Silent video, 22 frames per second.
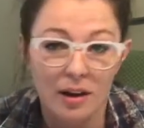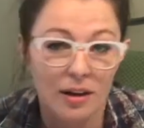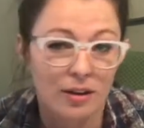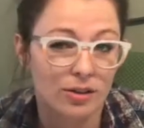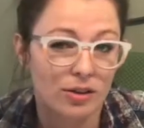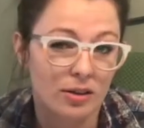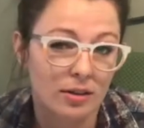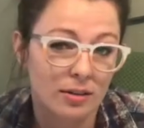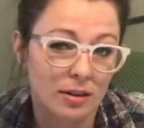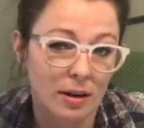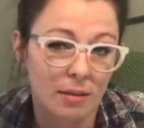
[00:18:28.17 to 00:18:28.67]

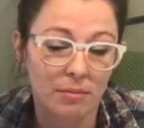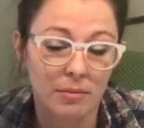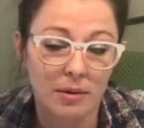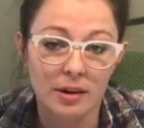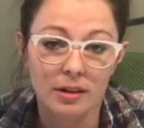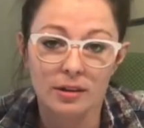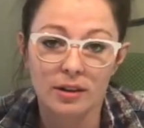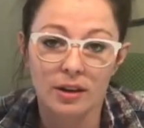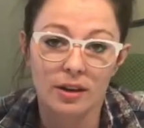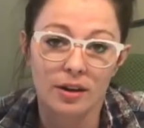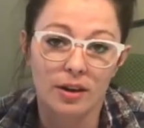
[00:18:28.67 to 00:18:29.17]
Just
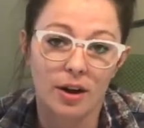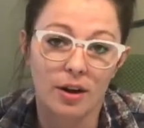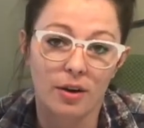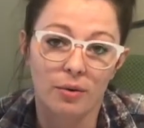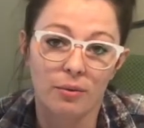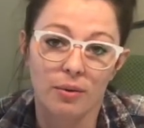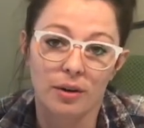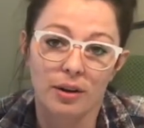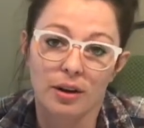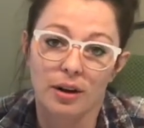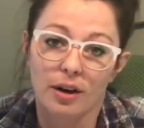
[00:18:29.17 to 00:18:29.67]
something to note
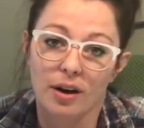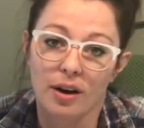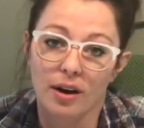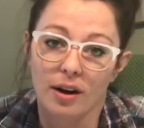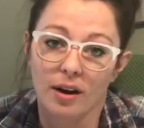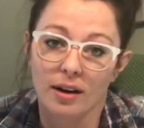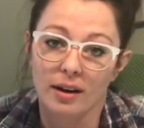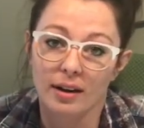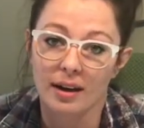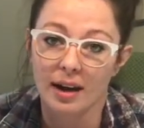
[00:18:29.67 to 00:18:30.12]
when you're